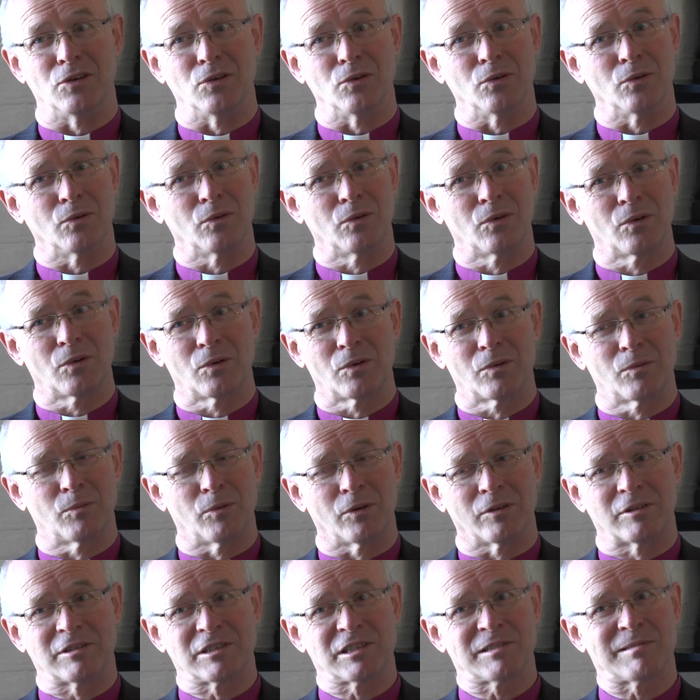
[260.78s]
You
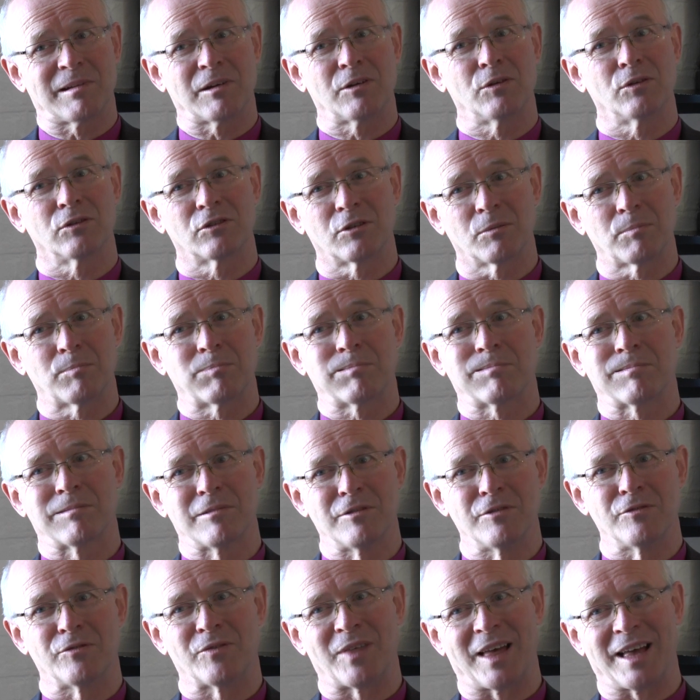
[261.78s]
would struggle to
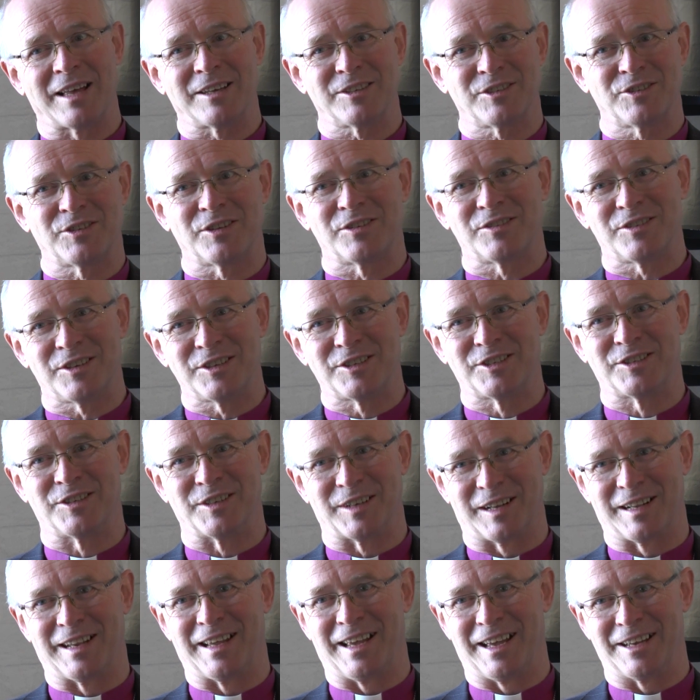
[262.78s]
prove that
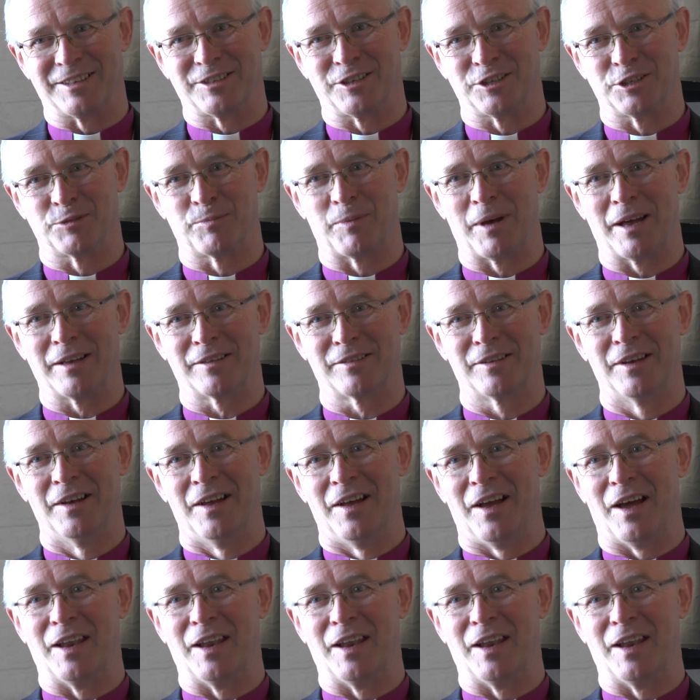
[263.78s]
statistically, I suspect,